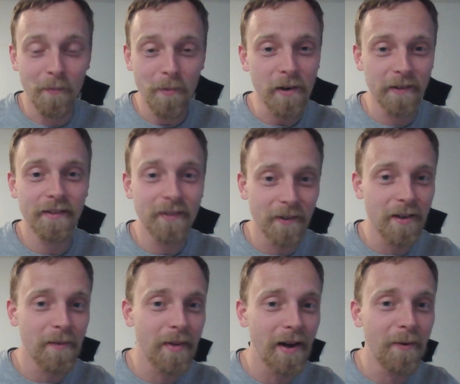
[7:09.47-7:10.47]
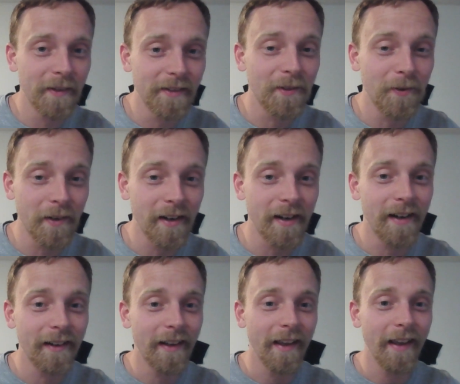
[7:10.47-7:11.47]
more concerned about what's going
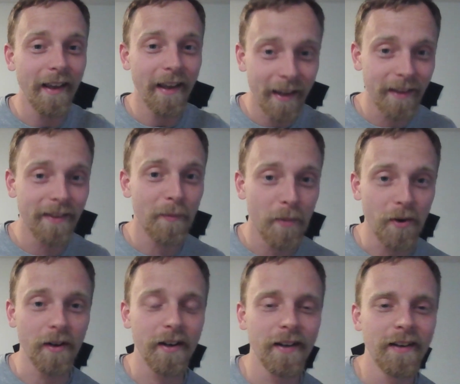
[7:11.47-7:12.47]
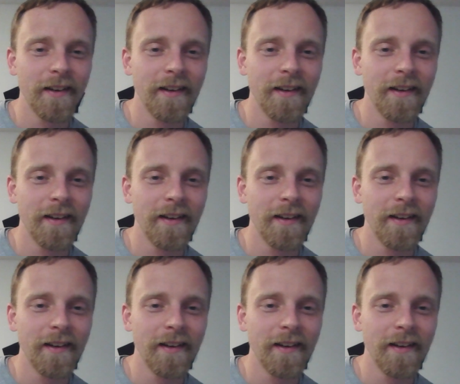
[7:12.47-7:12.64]
on in the book.